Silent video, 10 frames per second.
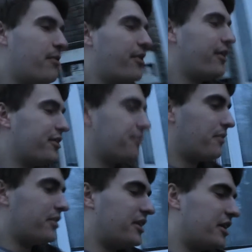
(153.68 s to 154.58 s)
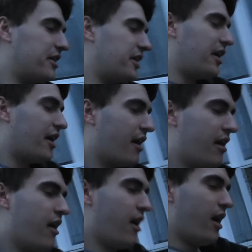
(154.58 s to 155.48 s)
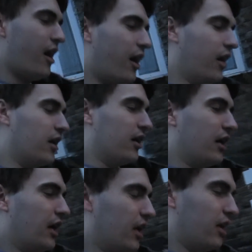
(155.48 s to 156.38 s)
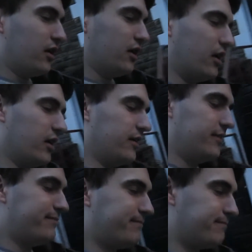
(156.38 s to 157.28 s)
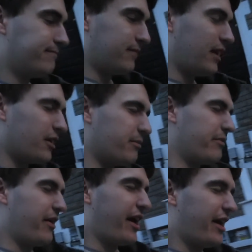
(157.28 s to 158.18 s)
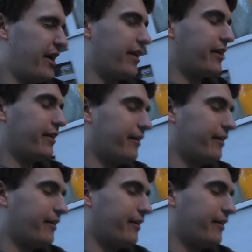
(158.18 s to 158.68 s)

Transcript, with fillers: Maria's for a D and D. Oh. Well, I got a bit of a headache.